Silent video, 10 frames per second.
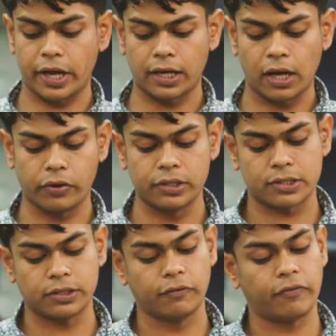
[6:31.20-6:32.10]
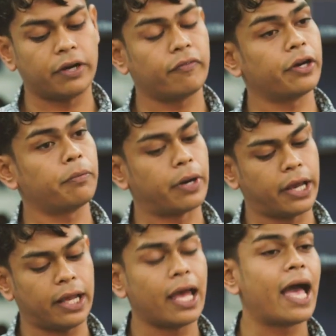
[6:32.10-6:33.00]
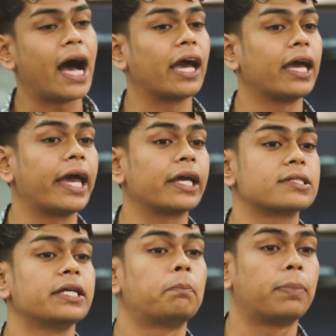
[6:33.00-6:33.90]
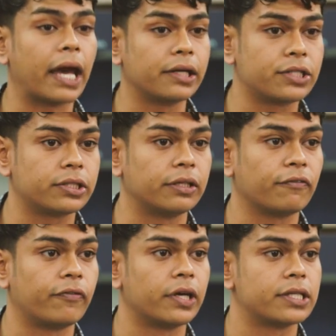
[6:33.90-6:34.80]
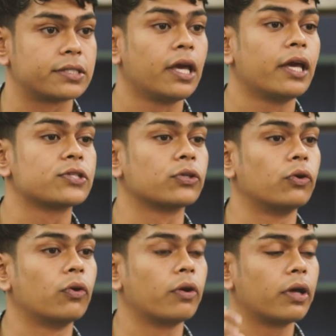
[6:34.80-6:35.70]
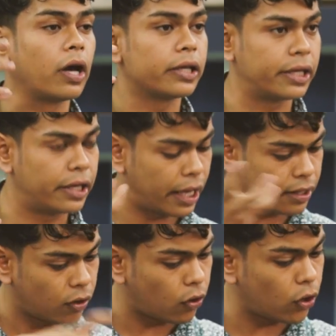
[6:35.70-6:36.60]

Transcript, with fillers: right now, it's still very, very bright. I actually blanched it first. So gather